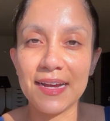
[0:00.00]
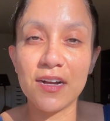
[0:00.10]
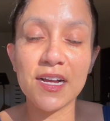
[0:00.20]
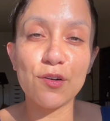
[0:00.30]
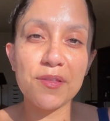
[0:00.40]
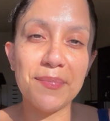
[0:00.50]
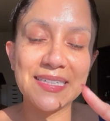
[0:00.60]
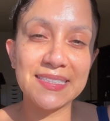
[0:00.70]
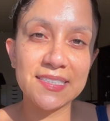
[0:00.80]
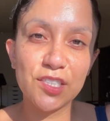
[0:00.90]
I hung out with my
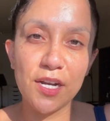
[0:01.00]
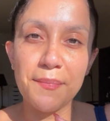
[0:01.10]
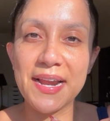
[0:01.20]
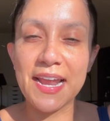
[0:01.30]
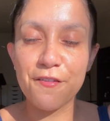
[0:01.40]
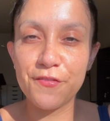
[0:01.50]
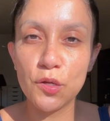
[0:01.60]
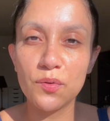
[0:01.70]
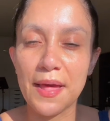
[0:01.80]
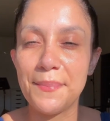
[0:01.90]
sister and my
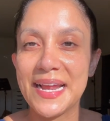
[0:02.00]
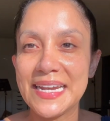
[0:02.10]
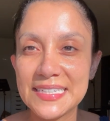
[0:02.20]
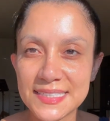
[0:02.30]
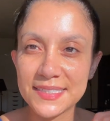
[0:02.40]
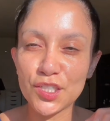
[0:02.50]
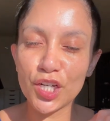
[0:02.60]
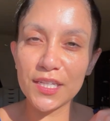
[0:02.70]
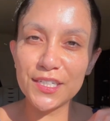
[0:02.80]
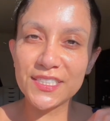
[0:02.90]
nephew and my nieces
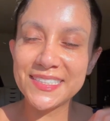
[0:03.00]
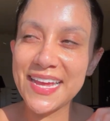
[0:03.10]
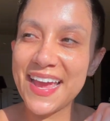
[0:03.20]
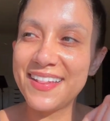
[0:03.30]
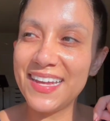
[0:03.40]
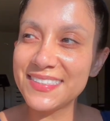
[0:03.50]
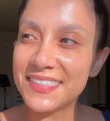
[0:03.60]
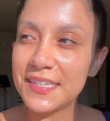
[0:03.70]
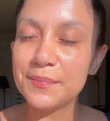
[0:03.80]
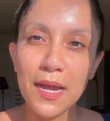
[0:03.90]
earlier today. And that's
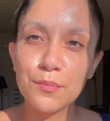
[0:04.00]
it.